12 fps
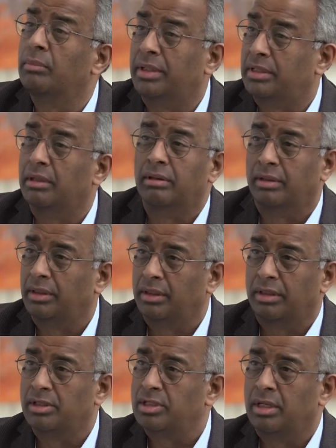materials,
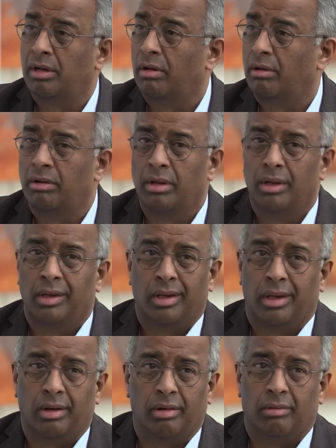you know,
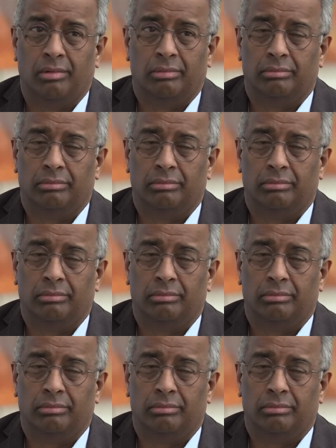you know,